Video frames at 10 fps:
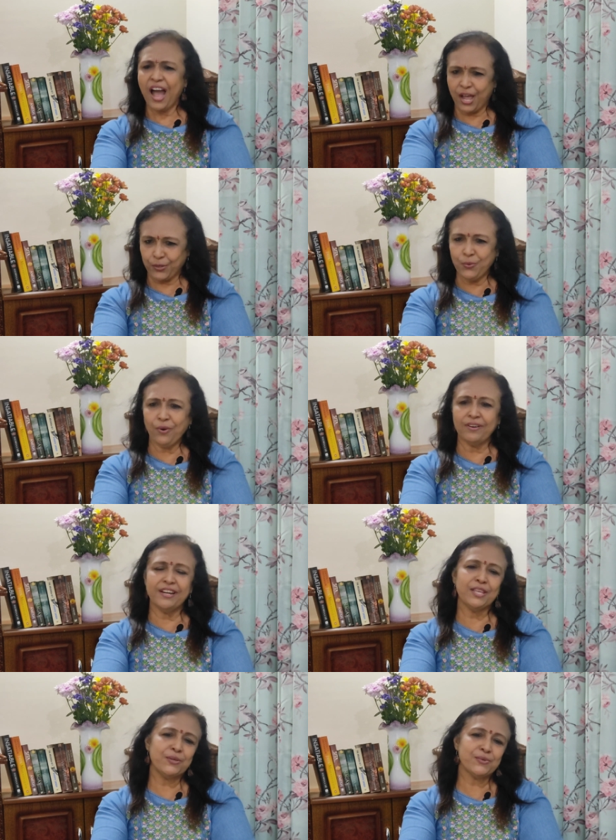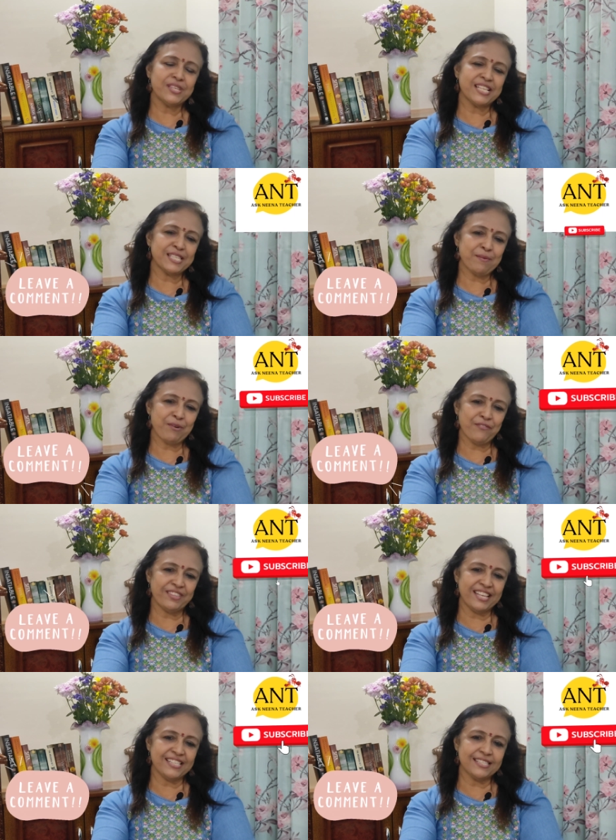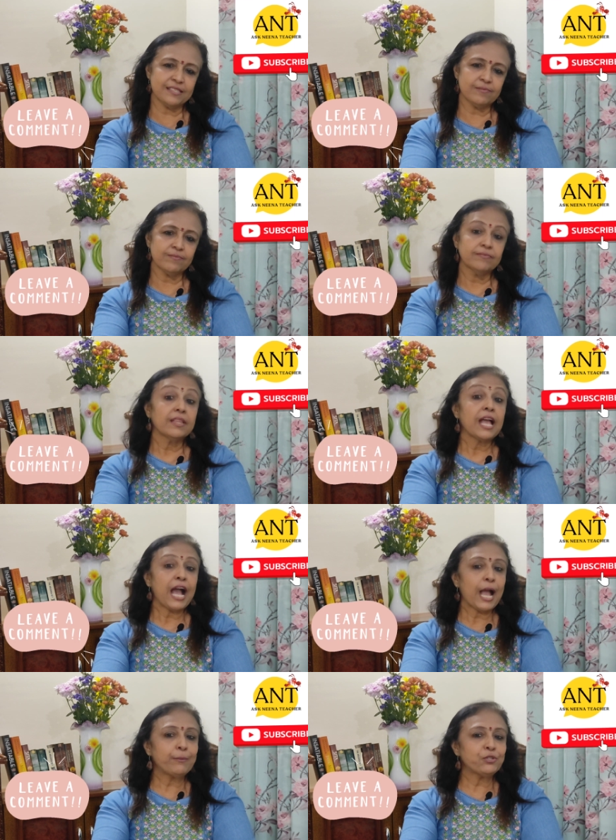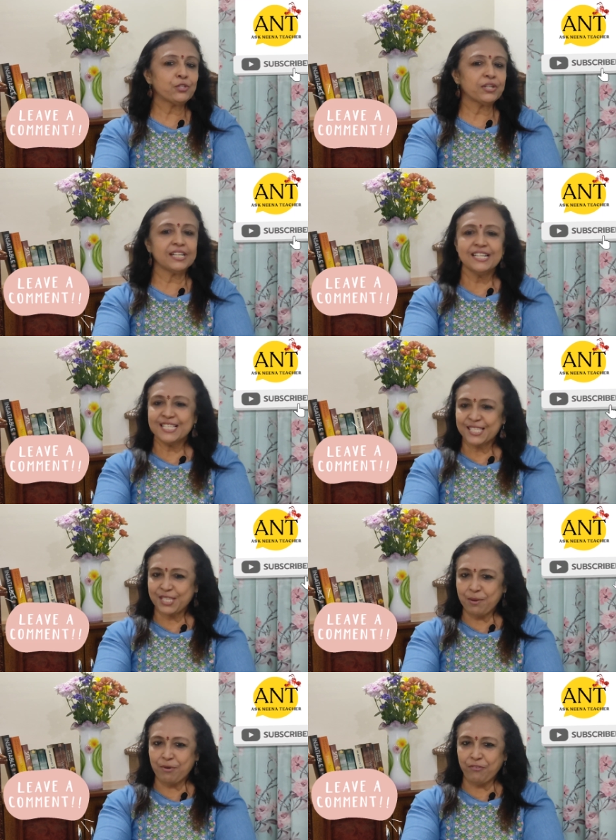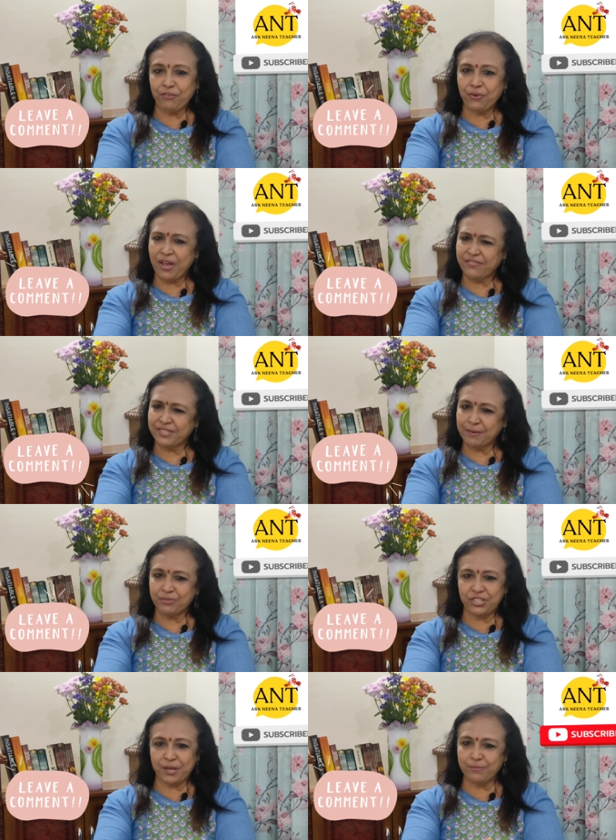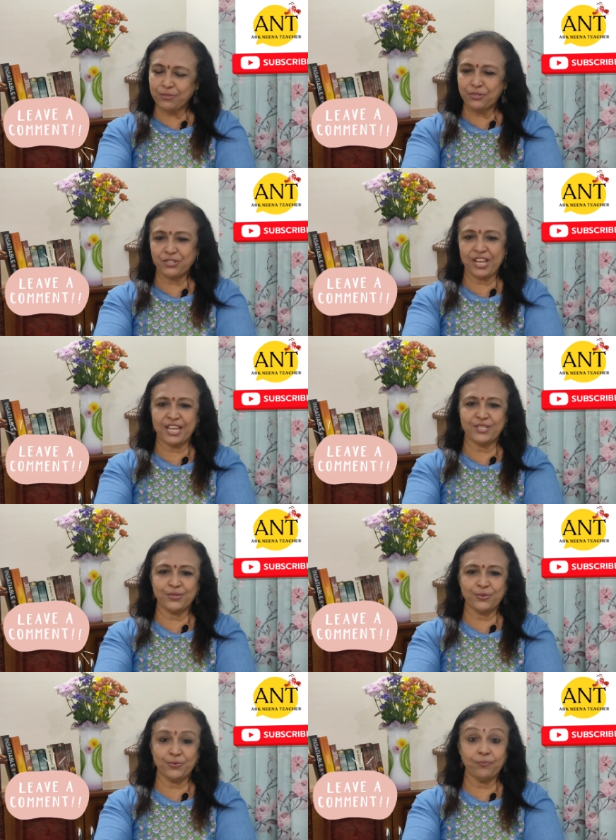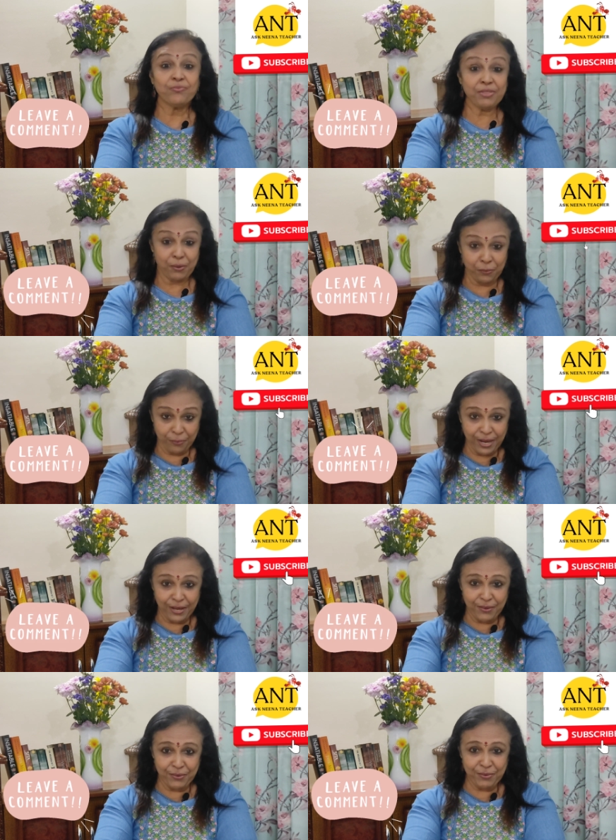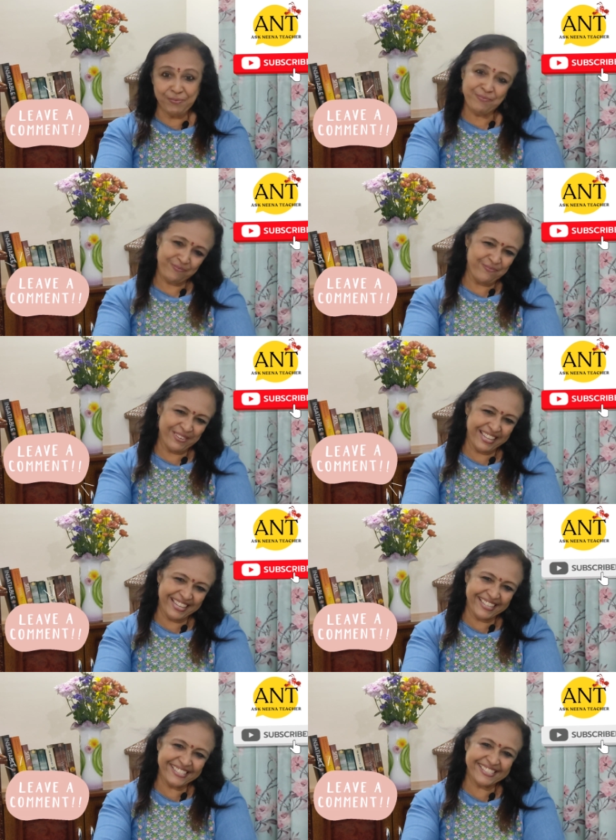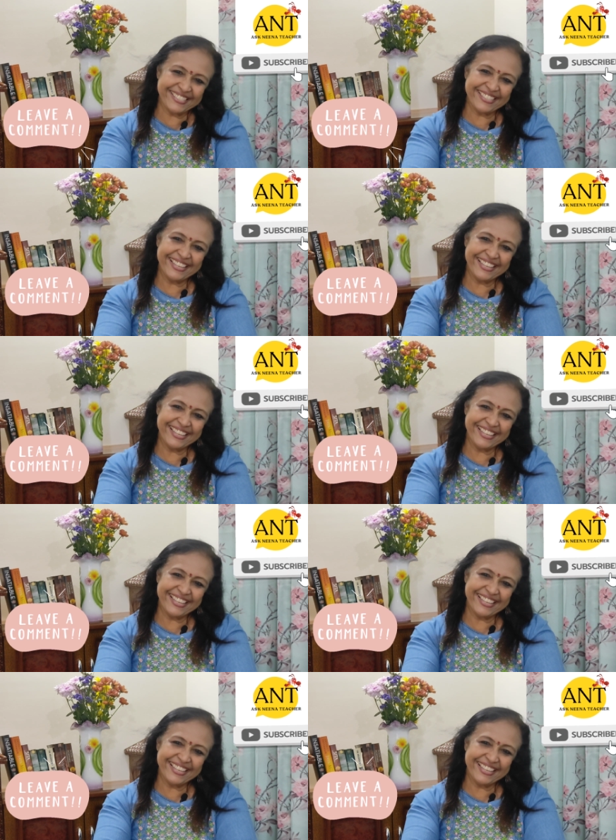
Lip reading: Are you already using some of these? I'm sure some of you have some gems to share too. Will you? Please.